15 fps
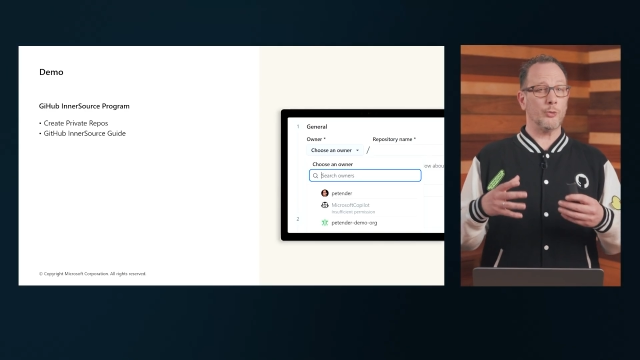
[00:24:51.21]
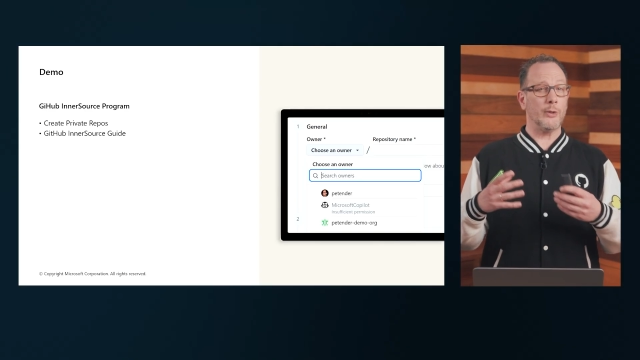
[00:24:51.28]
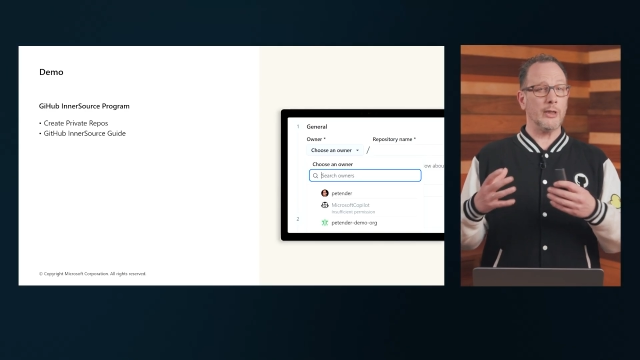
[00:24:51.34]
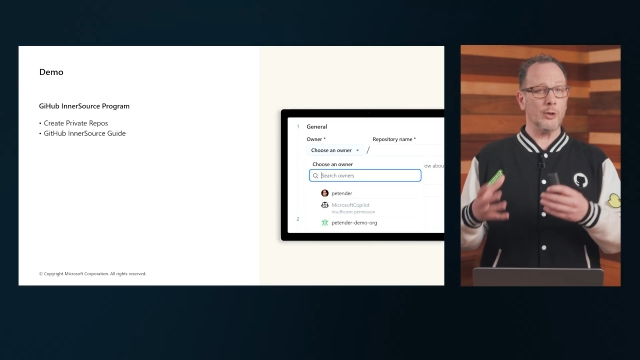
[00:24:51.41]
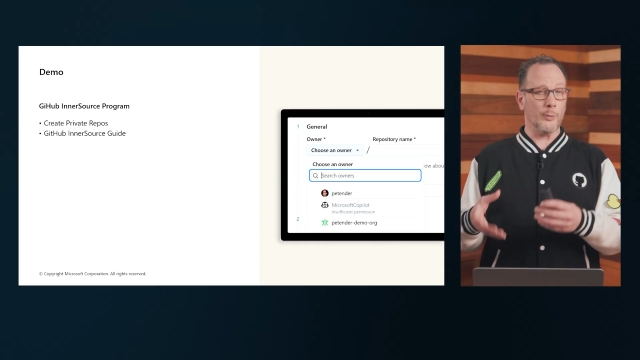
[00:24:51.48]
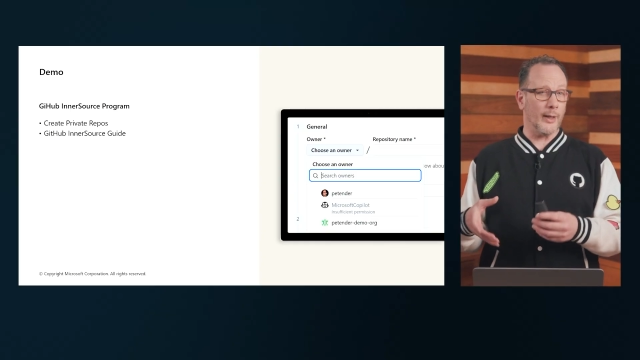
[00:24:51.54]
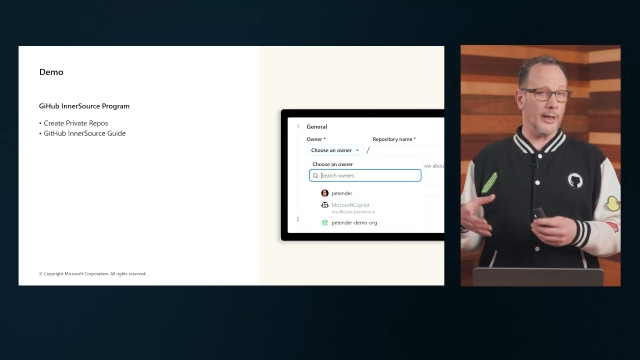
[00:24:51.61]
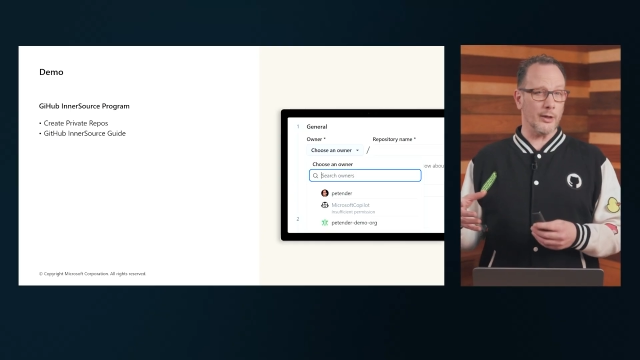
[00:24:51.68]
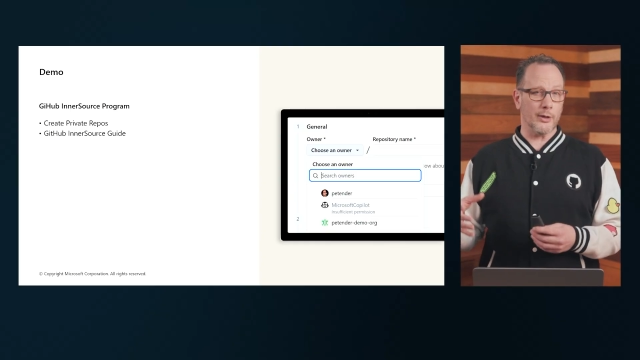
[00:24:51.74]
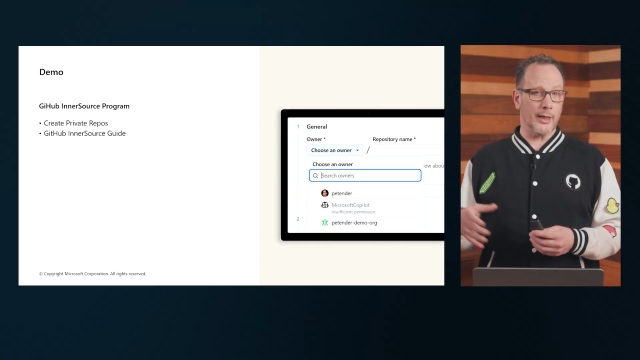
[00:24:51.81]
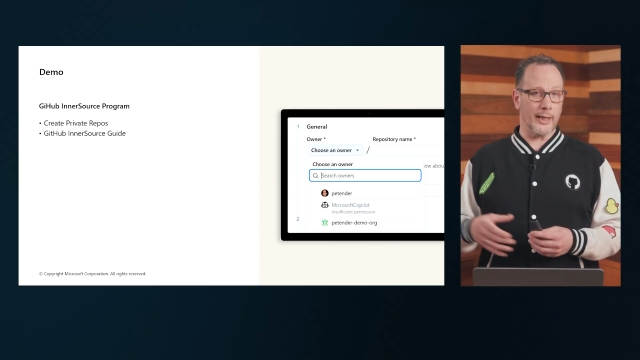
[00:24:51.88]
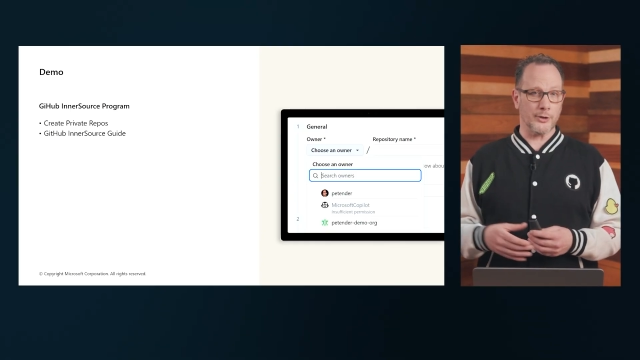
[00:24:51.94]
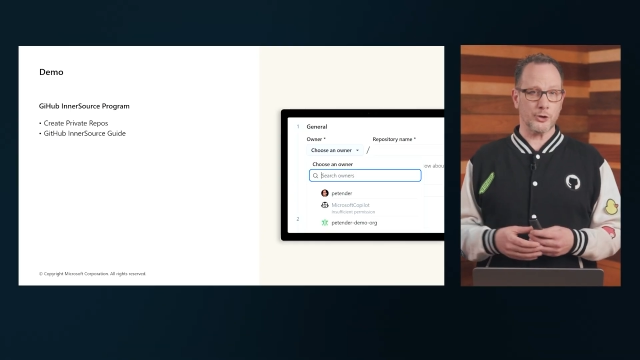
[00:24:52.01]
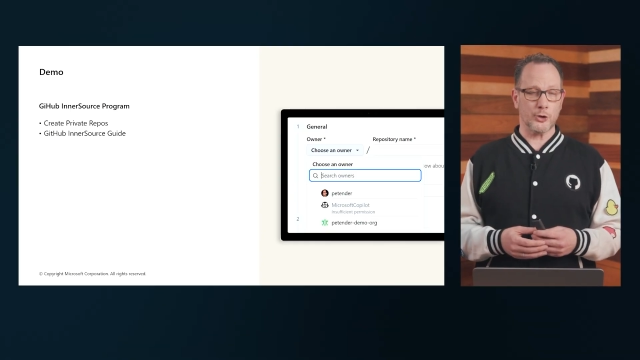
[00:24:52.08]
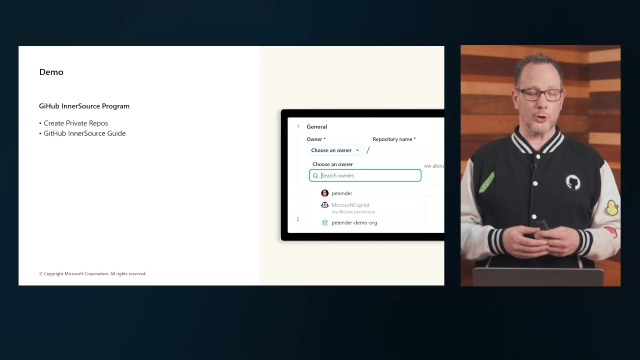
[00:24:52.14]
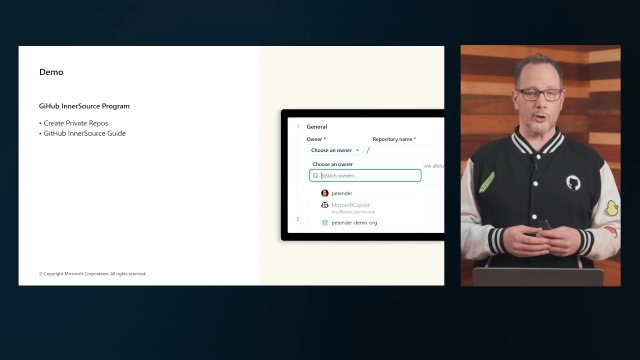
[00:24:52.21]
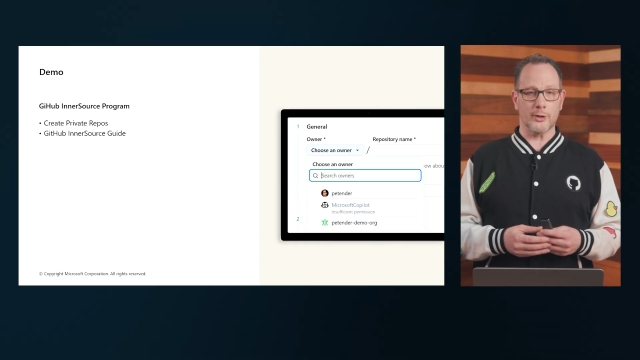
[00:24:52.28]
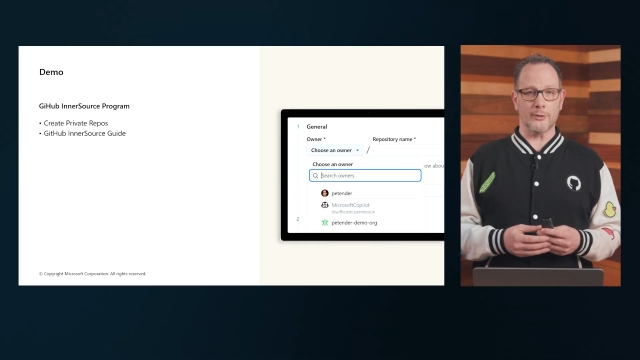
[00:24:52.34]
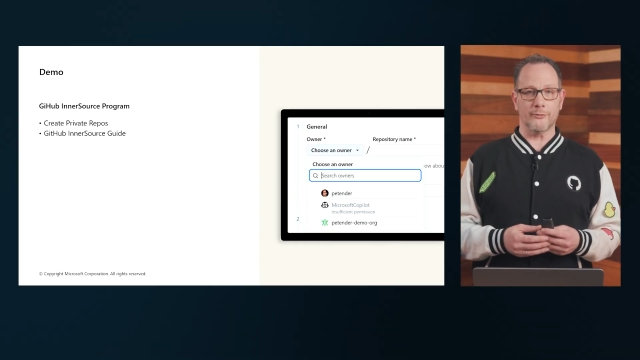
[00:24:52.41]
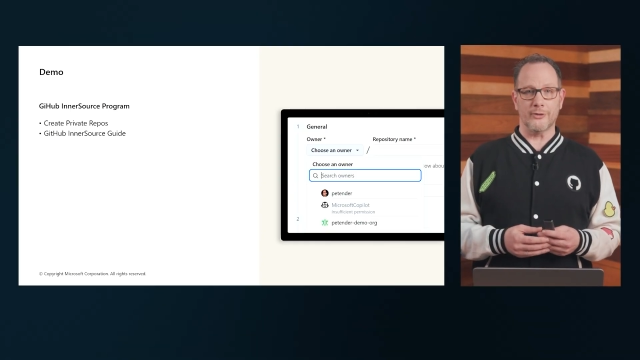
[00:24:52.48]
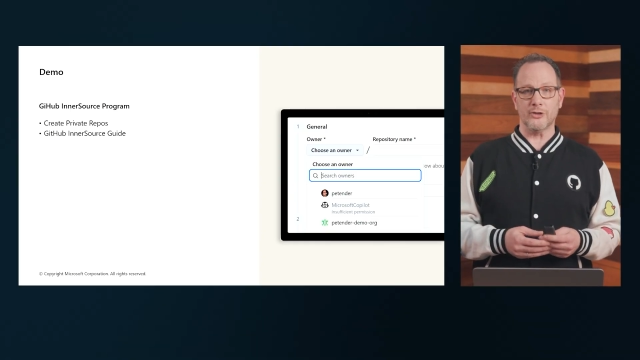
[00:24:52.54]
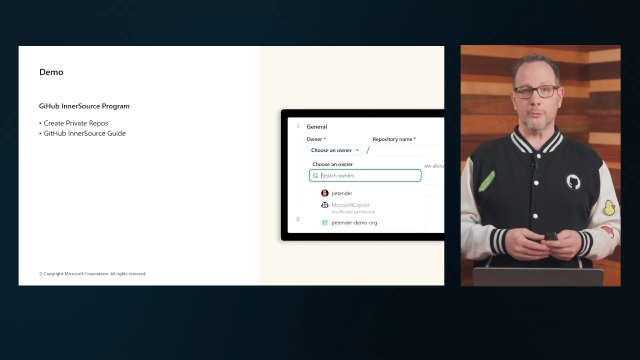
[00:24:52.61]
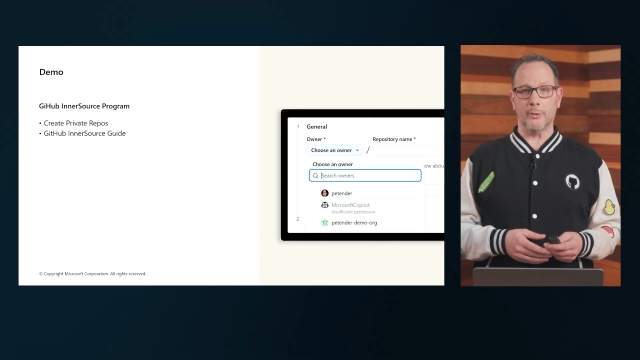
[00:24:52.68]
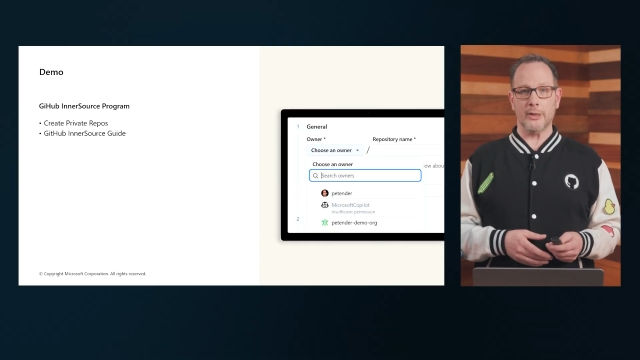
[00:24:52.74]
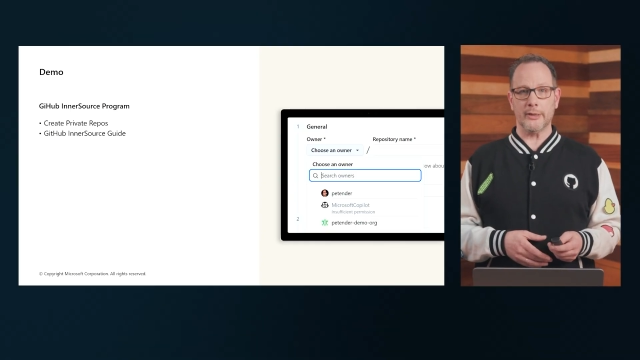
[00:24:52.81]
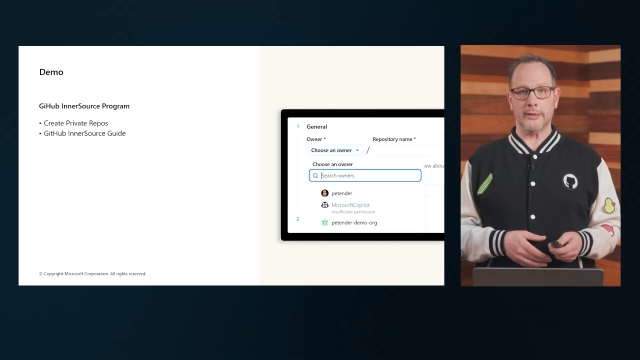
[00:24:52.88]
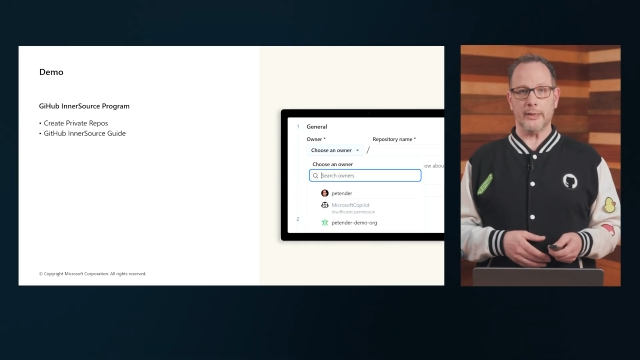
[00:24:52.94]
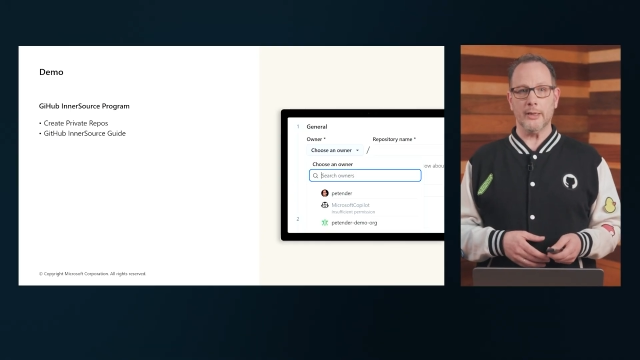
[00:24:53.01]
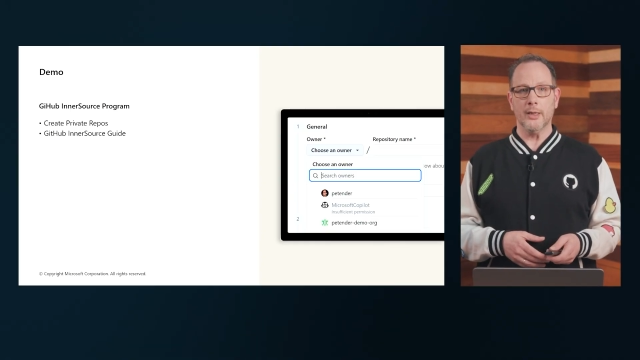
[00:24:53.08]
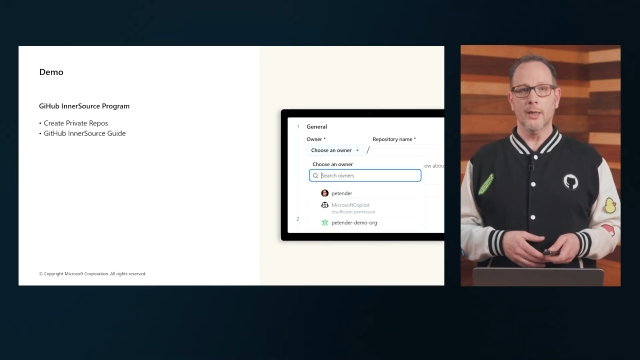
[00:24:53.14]
require external
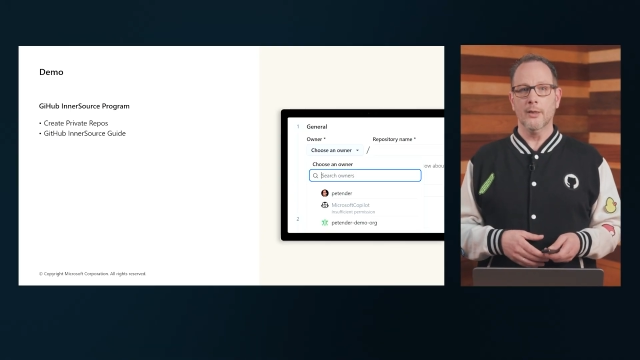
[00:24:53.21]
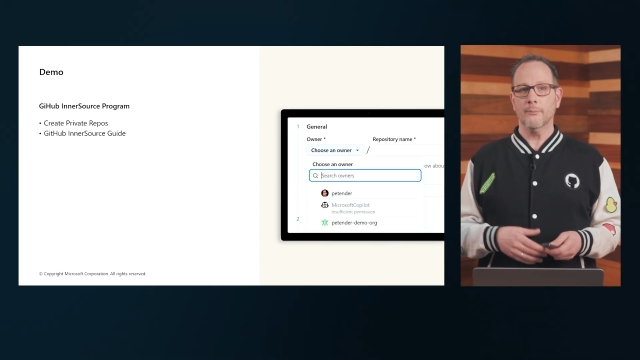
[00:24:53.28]
visibility,